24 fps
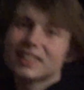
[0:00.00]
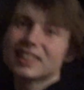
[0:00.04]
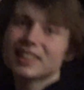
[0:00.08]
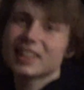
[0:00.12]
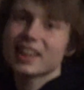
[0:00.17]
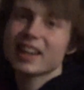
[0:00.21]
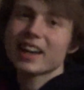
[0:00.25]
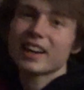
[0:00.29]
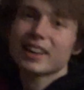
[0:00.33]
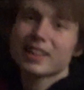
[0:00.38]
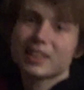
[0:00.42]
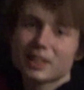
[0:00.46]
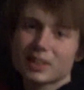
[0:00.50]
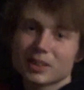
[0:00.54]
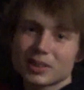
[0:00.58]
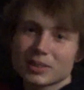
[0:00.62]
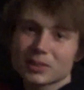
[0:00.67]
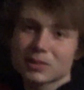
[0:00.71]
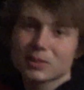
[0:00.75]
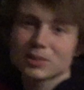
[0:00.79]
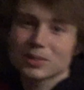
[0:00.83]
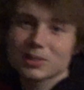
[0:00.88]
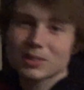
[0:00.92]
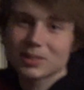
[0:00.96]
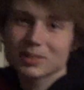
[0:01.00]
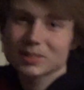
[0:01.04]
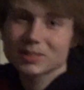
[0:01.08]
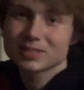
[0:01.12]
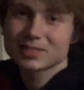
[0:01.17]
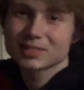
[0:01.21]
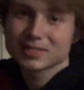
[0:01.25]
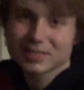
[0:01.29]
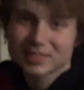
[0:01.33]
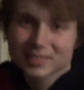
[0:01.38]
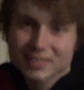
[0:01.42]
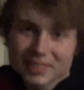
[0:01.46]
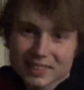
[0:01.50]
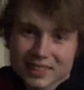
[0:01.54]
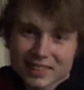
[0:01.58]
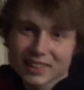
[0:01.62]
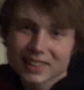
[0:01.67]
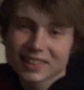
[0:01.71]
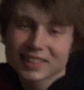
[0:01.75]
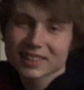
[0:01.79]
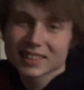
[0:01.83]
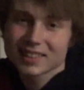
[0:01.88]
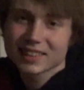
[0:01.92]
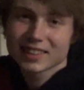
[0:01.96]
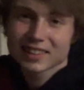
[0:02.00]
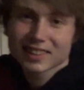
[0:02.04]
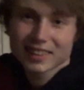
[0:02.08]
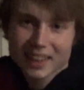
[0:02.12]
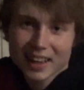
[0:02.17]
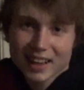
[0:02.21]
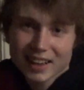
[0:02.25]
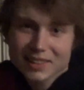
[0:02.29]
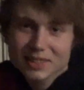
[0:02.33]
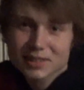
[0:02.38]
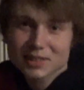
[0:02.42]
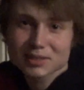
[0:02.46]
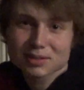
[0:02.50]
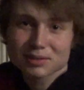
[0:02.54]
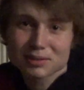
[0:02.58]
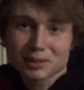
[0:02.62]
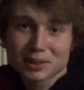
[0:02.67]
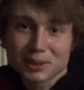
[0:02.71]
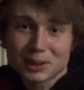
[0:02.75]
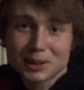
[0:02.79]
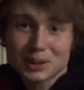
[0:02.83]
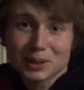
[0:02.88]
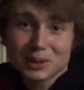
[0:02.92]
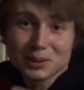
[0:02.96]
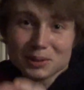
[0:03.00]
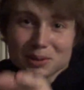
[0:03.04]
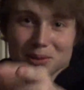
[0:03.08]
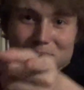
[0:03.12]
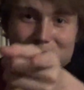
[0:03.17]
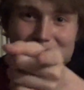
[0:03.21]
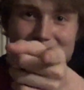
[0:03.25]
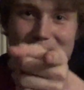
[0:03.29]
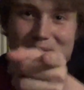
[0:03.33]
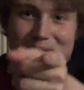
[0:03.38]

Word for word: Yeah, girls. That's for you.